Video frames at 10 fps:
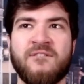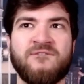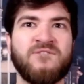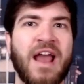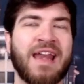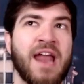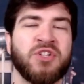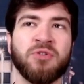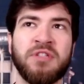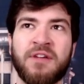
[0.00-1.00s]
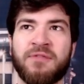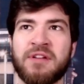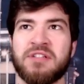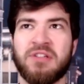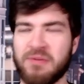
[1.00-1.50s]
financial
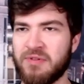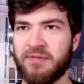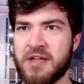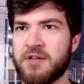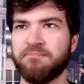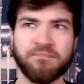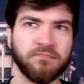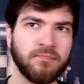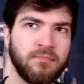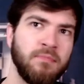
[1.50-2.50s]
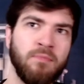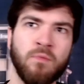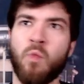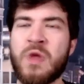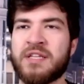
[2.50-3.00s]
difference in terms of like
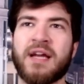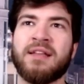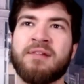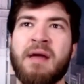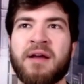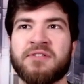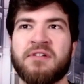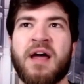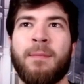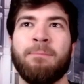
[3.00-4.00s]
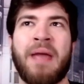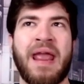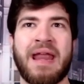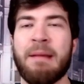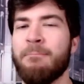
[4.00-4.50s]
weak side linebackers are not
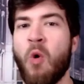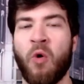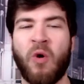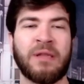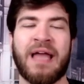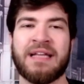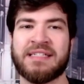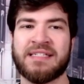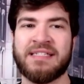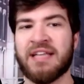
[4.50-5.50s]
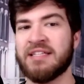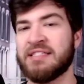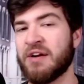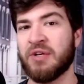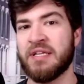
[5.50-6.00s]
paid more or less
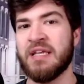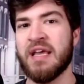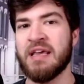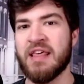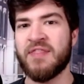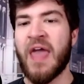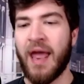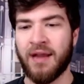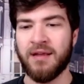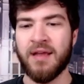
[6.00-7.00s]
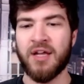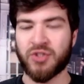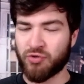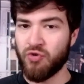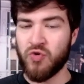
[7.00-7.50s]
necessarily than
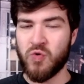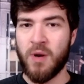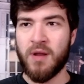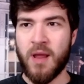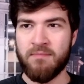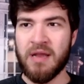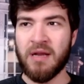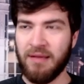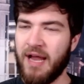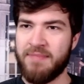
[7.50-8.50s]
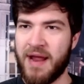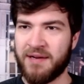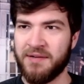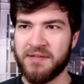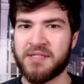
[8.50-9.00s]
true middle
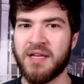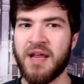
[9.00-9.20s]
linebackers,